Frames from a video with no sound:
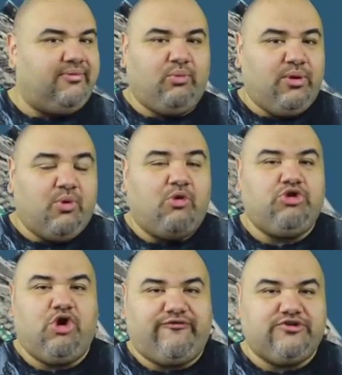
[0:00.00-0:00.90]
we won't
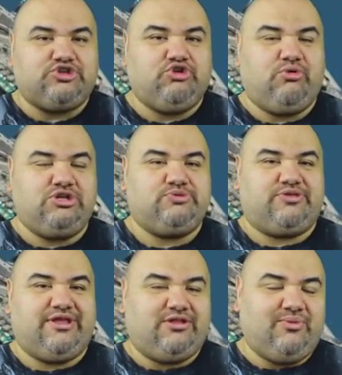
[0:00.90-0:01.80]
know for sure one hundred
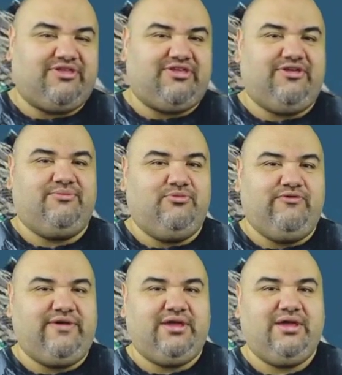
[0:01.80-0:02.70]
percent until we see the
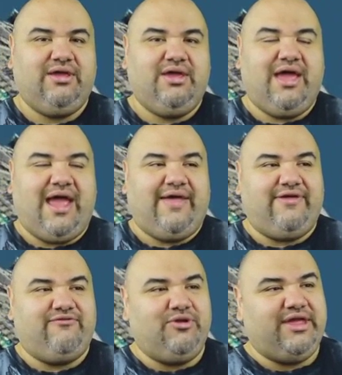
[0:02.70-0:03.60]
movie, and
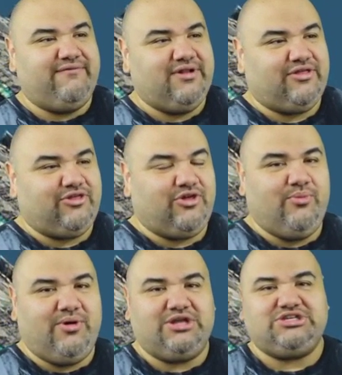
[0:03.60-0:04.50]
they've only given us so
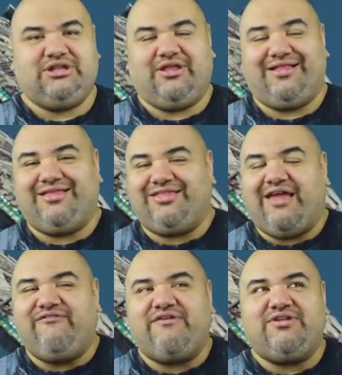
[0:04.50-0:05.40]
much, and
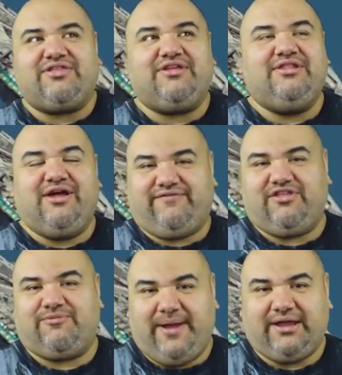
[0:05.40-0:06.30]
they've given us enough to
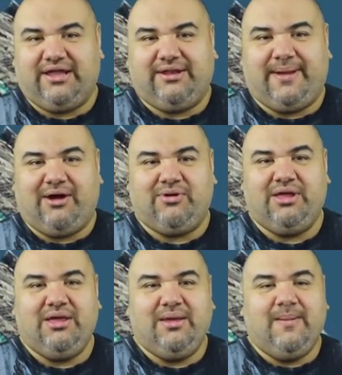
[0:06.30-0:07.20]
speculate about,
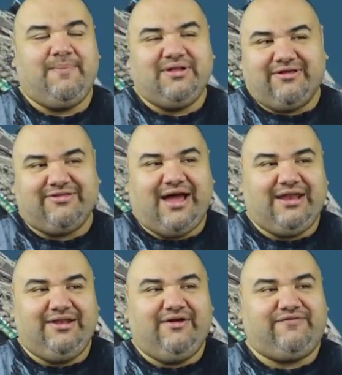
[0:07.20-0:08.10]
but there's not
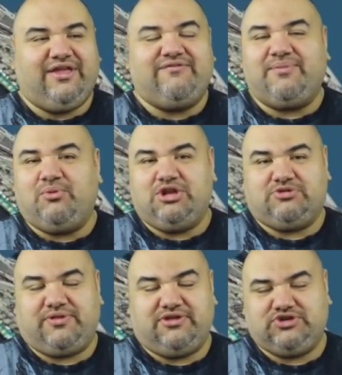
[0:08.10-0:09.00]
enough to even be one
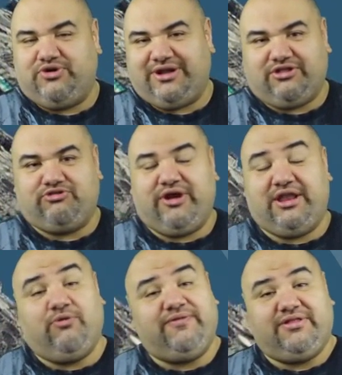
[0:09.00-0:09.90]
hundred percent sure, and that's great, and
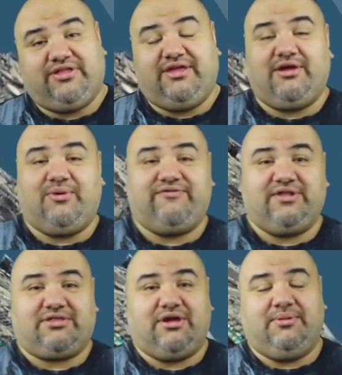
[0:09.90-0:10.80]
hopefully it stays that way for the
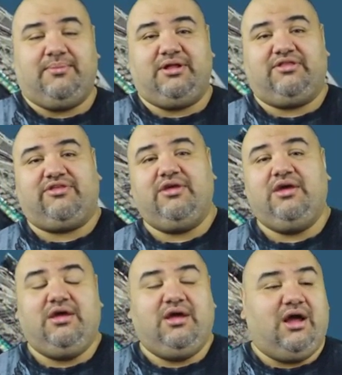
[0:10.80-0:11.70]
next couple of months.
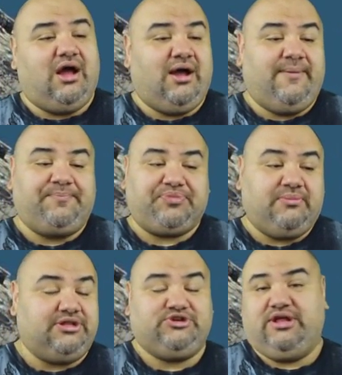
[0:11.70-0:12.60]
Uh,
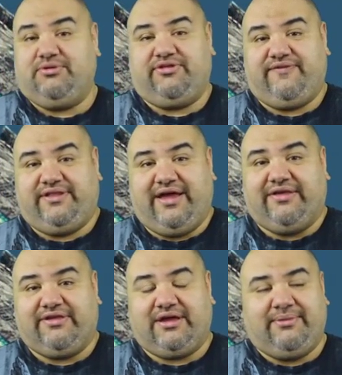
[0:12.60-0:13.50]
but the trailer was just
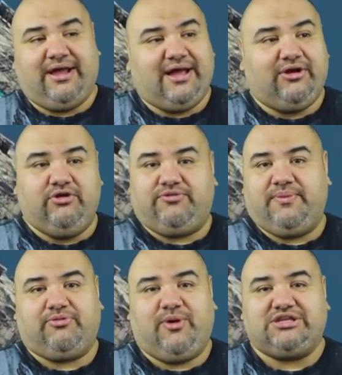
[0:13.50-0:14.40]
fantastic. I mean, I got
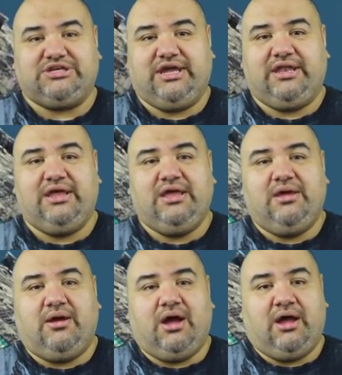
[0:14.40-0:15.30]
goosebumps watching it.
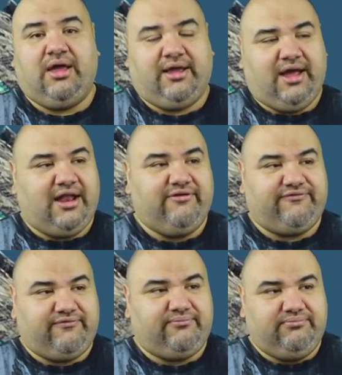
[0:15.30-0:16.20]
Uh, it kind
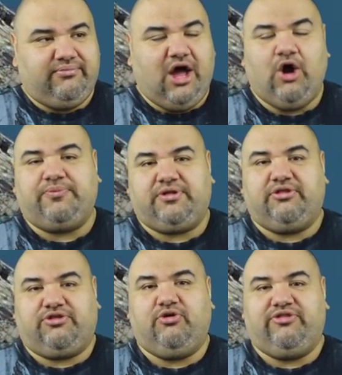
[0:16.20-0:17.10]
of helped
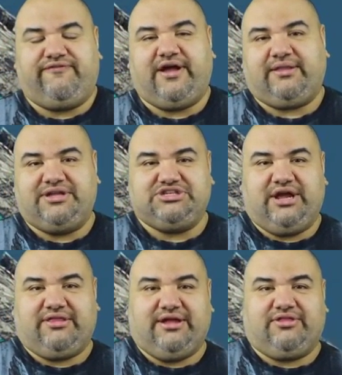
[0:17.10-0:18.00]
console the fact that my
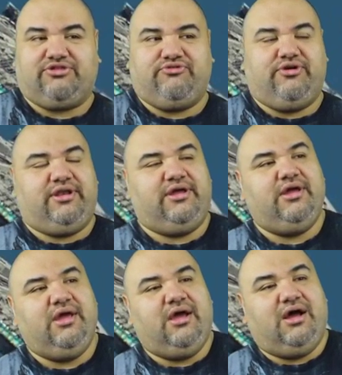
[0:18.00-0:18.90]
Giants got destroyed.
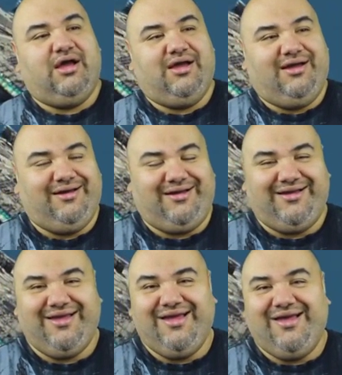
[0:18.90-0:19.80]

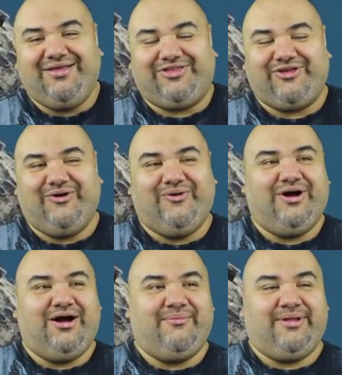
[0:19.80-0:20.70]
so,
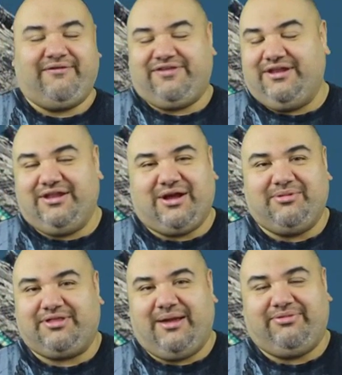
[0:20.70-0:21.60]
um, and I've seen it a
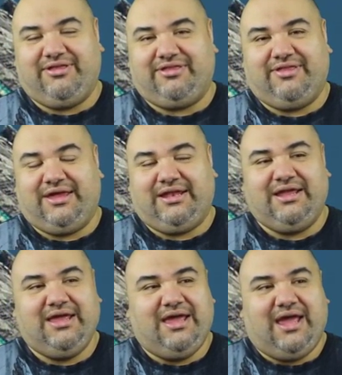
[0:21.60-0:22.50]
couple of times since
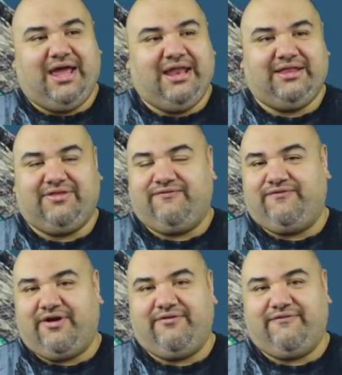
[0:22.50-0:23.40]
then, and it's just
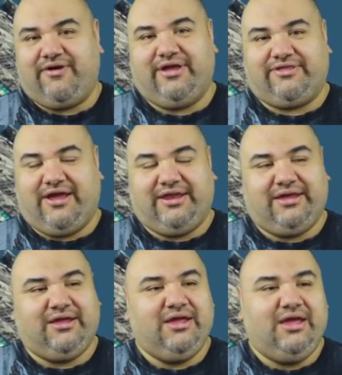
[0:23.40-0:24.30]
very, very
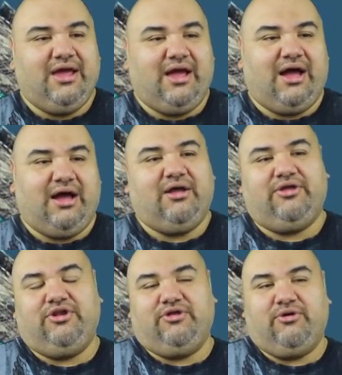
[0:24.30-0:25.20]
exciting. Uh,
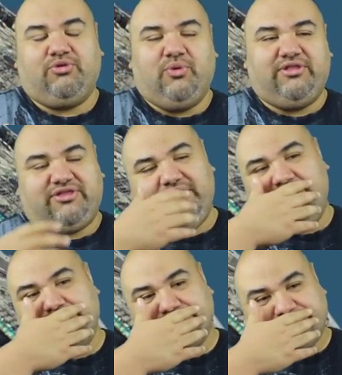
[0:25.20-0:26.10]
you know, there was one
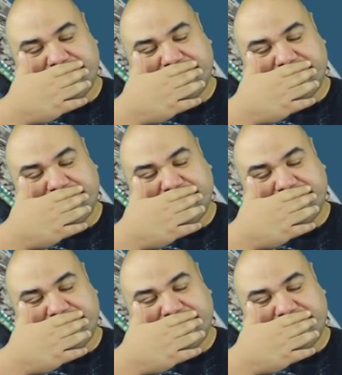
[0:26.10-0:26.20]
scene,